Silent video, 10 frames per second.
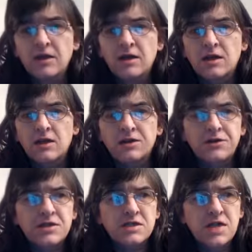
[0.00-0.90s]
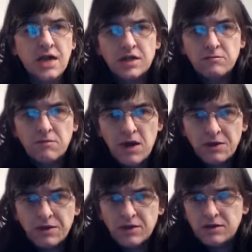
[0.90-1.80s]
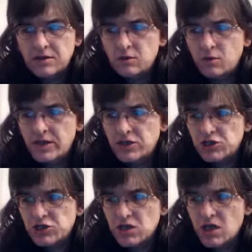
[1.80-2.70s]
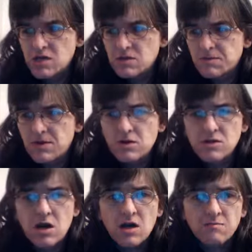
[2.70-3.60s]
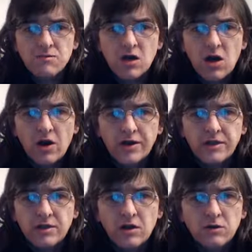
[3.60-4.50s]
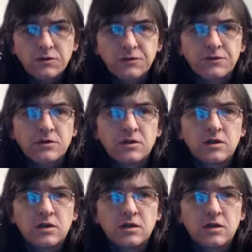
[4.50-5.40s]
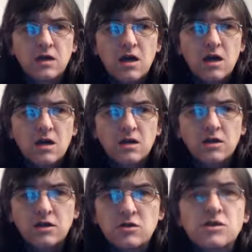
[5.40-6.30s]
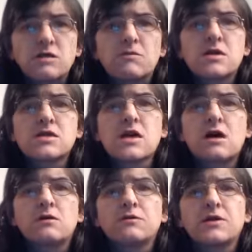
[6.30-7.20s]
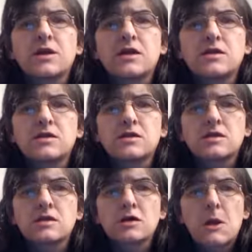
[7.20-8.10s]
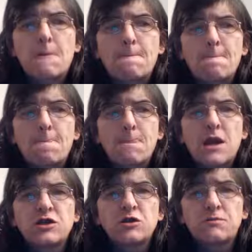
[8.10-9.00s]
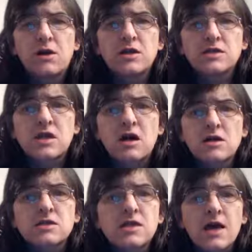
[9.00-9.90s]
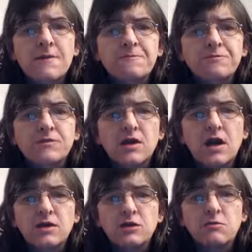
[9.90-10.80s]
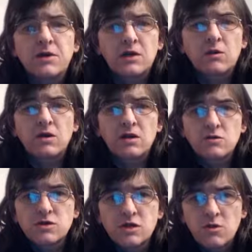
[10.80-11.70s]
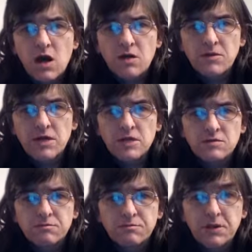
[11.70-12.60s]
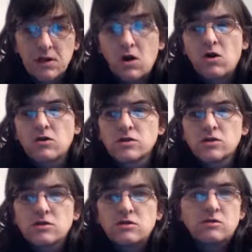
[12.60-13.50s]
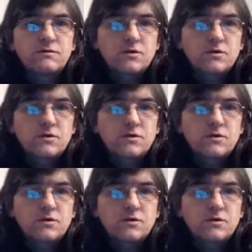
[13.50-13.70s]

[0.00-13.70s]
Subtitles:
The second method, which I suppose I'm kind of using myself, is you buy a starter set and you pick one of those two armies because you've got